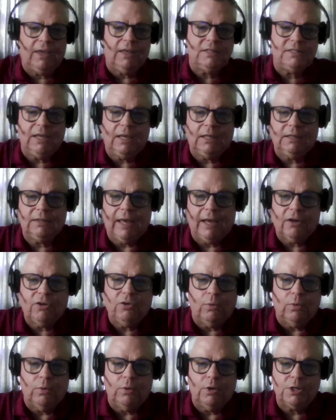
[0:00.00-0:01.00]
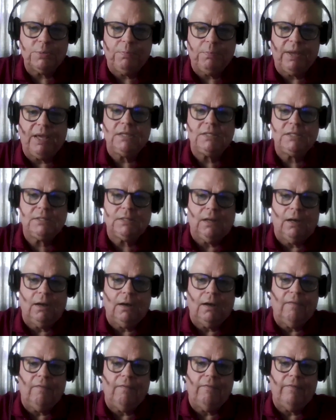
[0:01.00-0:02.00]
can take that course based
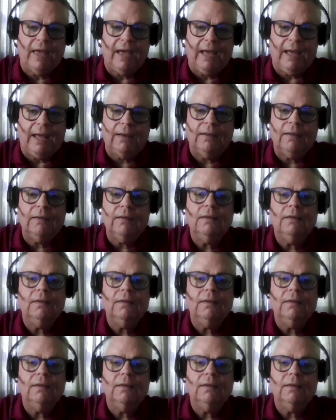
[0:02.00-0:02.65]
on that